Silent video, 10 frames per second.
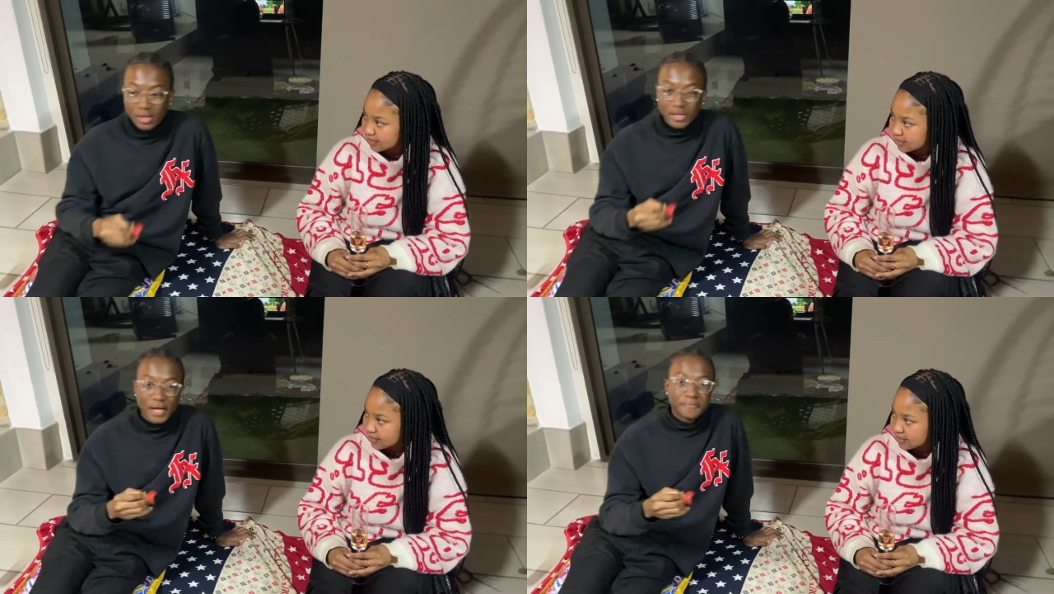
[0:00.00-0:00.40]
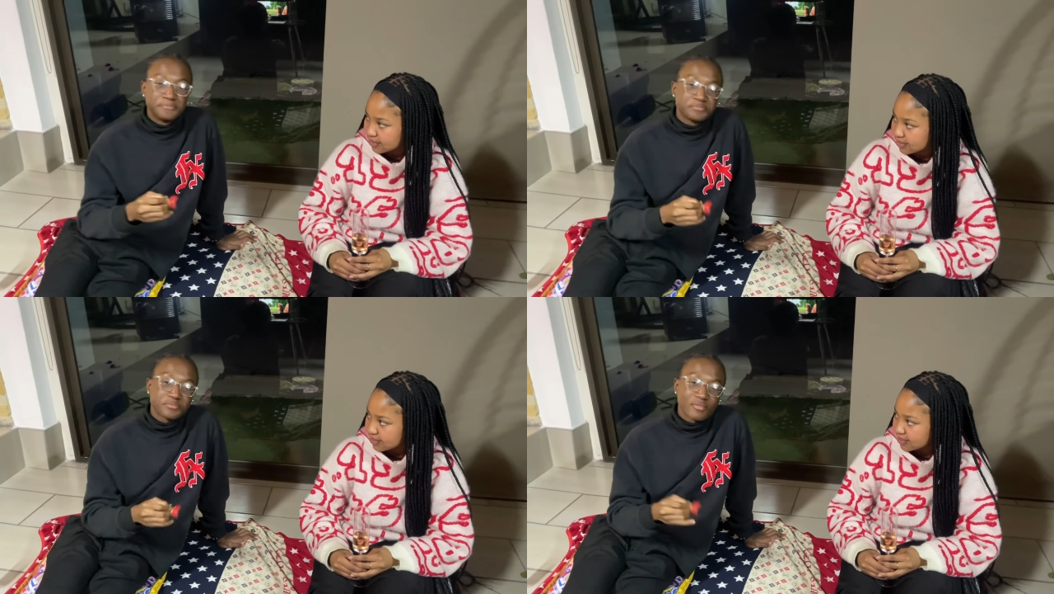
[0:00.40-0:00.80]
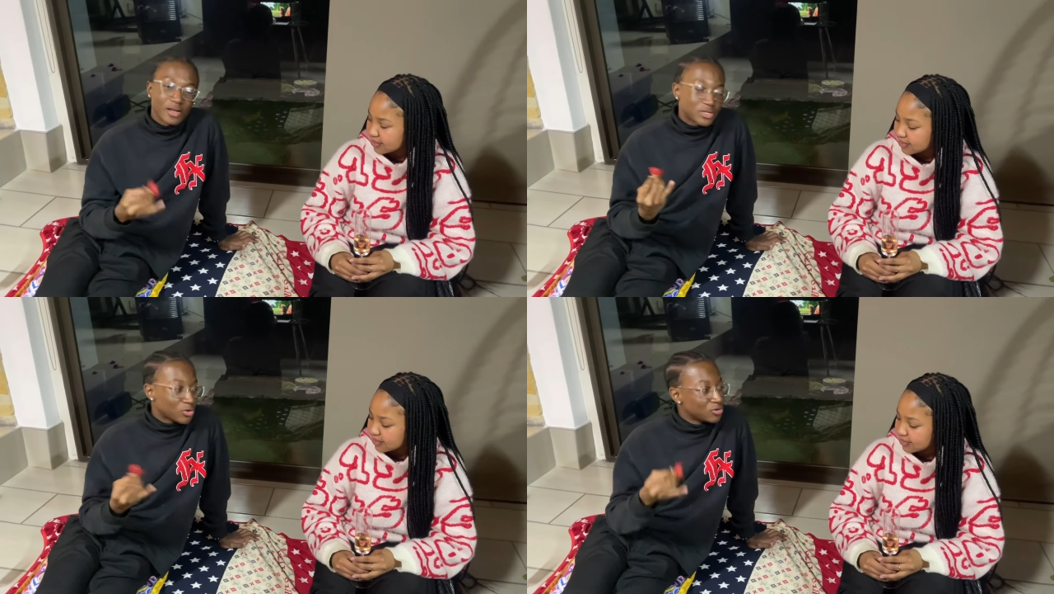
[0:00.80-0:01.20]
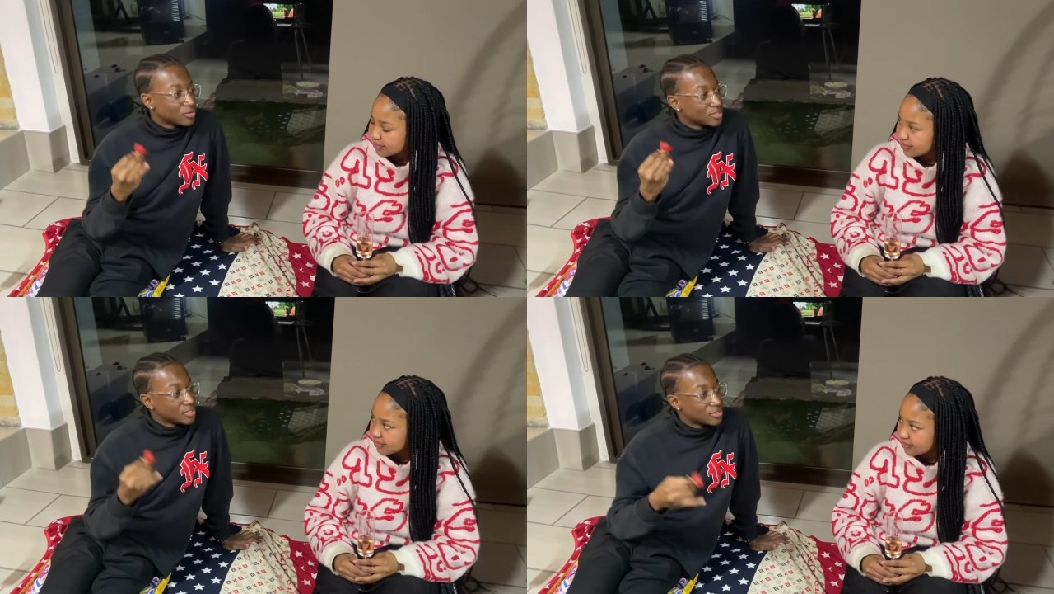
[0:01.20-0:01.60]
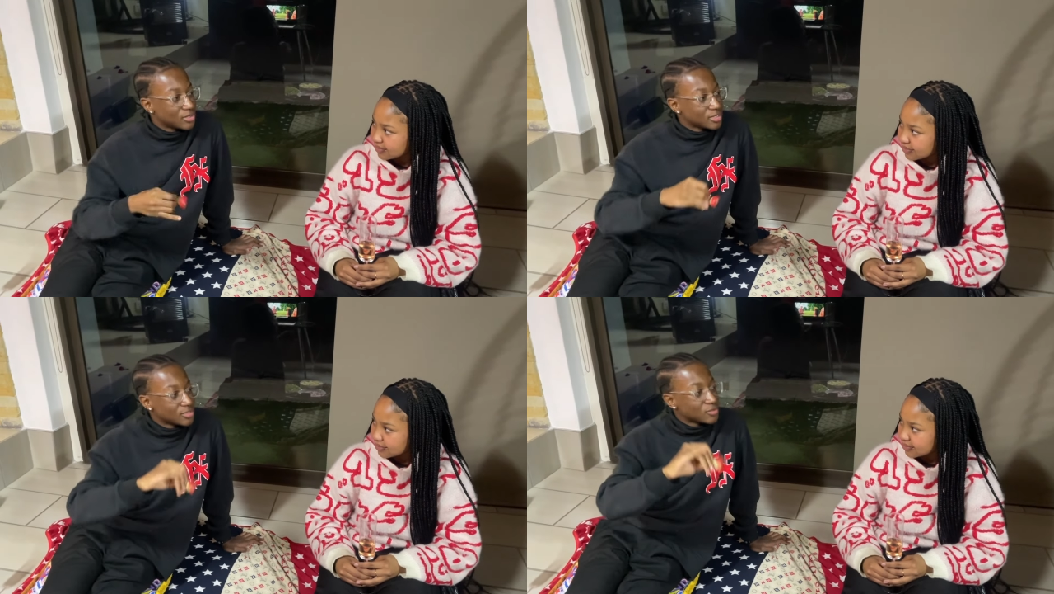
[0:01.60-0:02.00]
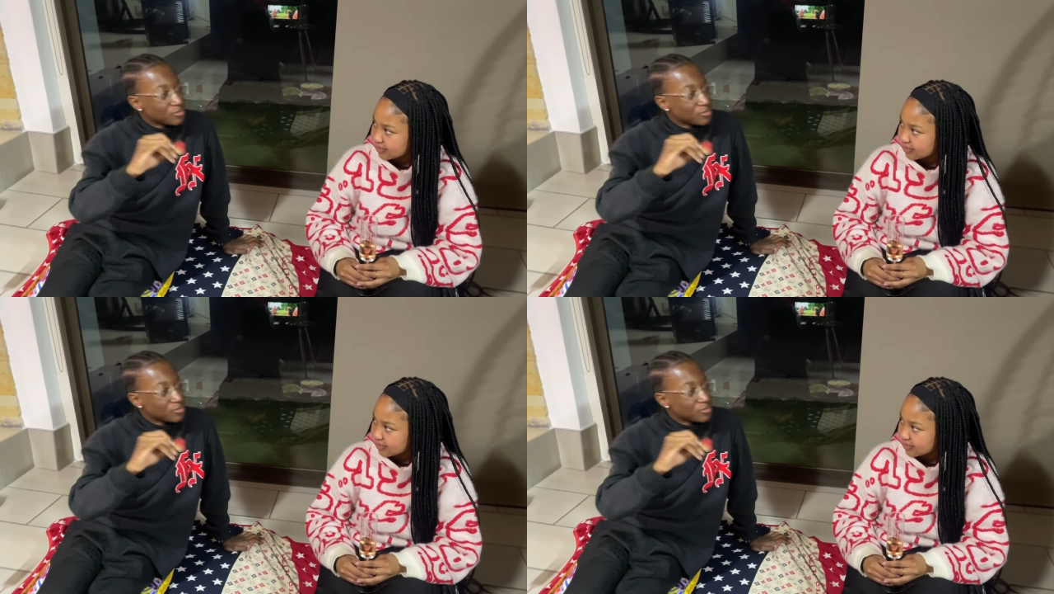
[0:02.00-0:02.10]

Speaker 1: Yeah. I was scrolling on TikTok and I saw